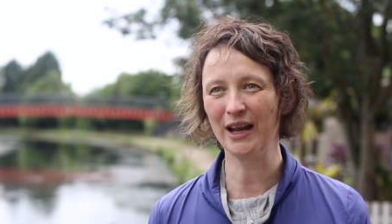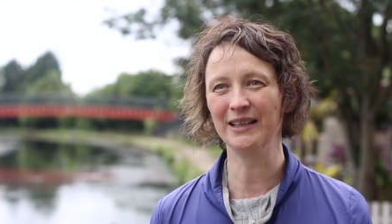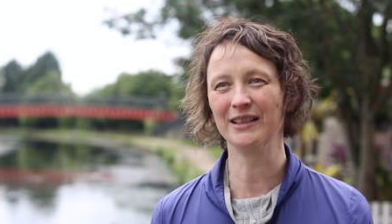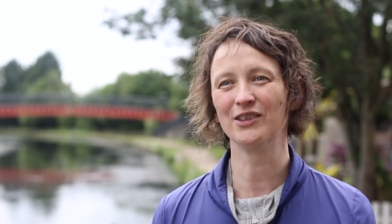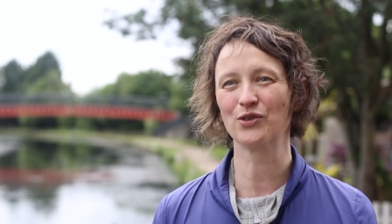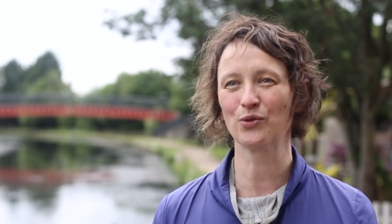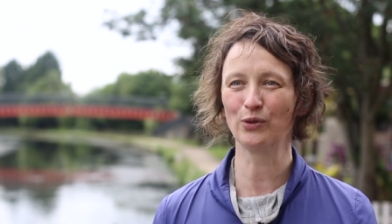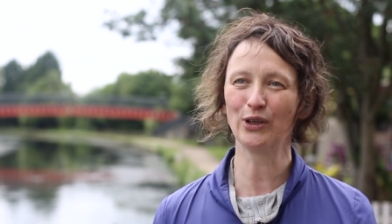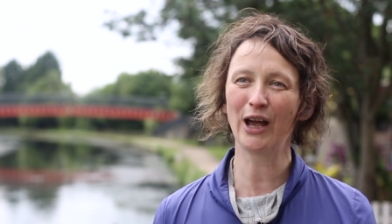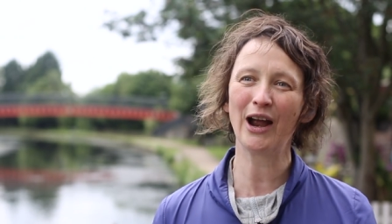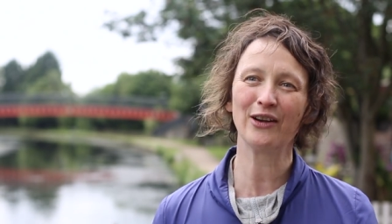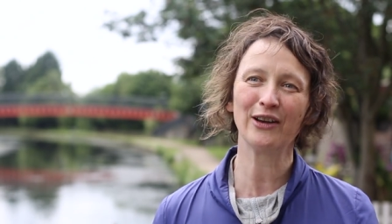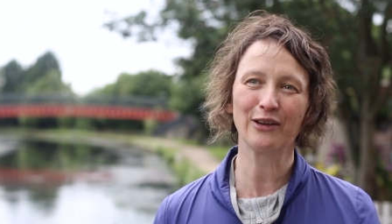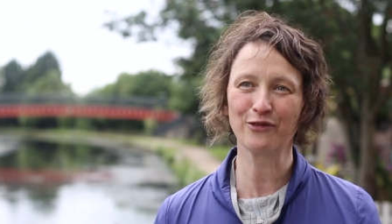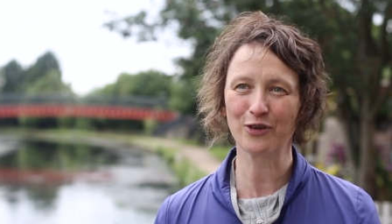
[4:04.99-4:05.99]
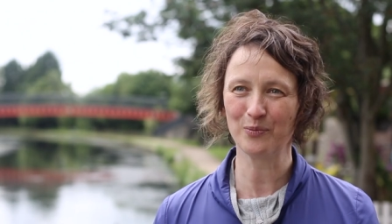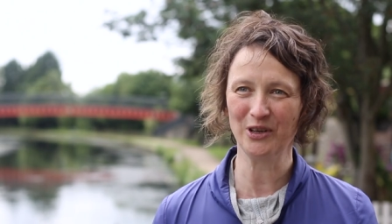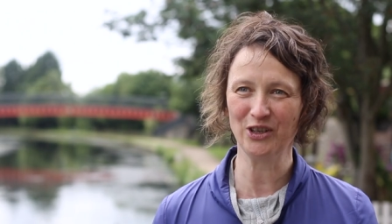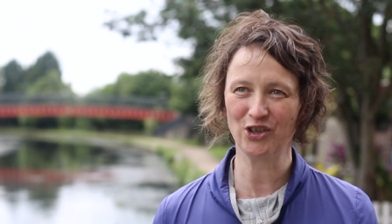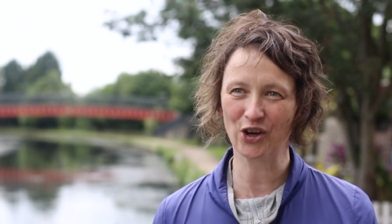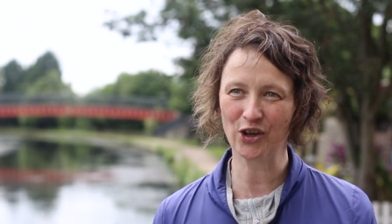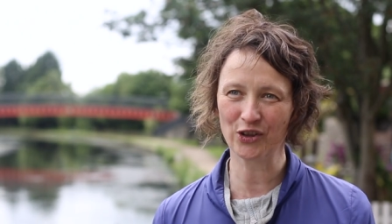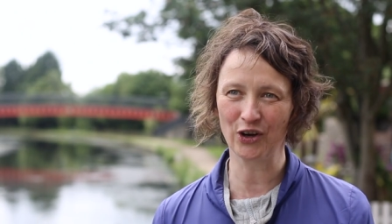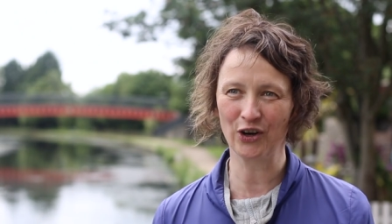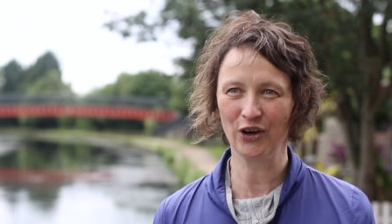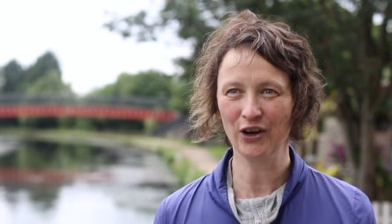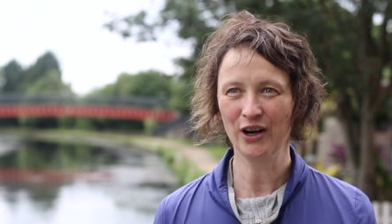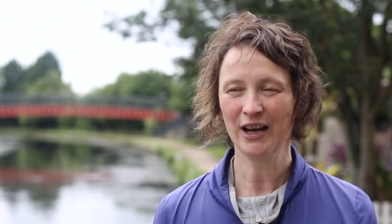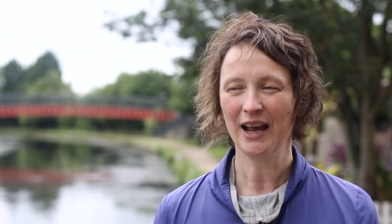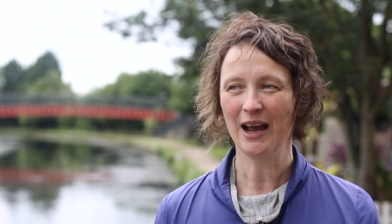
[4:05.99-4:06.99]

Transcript: And so learning from each other